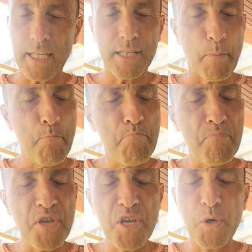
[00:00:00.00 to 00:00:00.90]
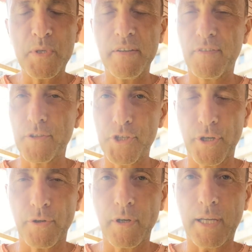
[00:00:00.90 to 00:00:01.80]
It's a beautiful
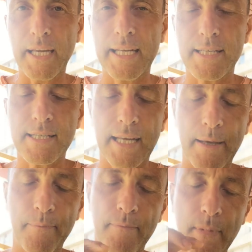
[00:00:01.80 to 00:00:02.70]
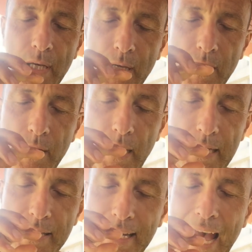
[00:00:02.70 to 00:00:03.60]
chunk. It's um,
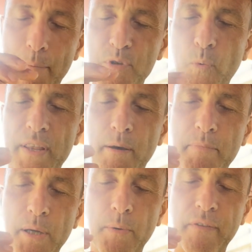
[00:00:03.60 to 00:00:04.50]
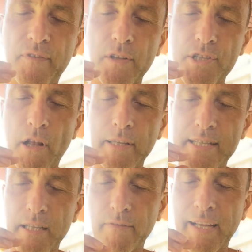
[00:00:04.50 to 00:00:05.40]
It's capped with a beautiful solid
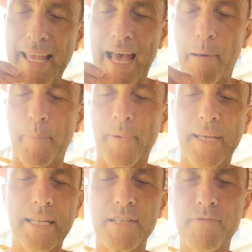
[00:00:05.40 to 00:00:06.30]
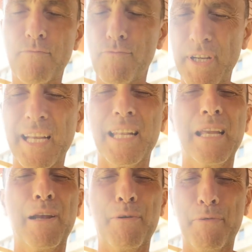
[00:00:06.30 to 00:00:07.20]
silver cap. It's
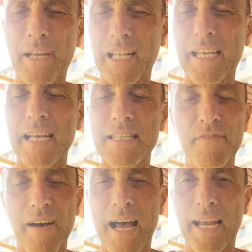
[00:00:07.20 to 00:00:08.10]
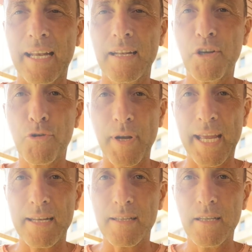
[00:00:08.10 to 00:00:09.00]
really, really a divine
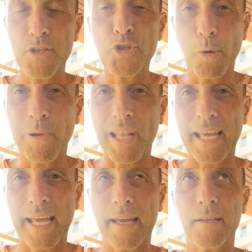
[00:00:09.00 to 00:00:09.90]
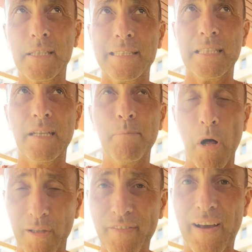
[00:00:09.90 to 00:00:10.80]
grade double A
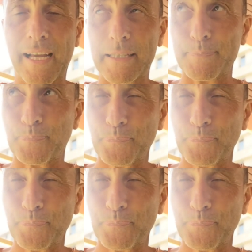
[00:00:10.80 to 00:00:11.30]
Moldavite.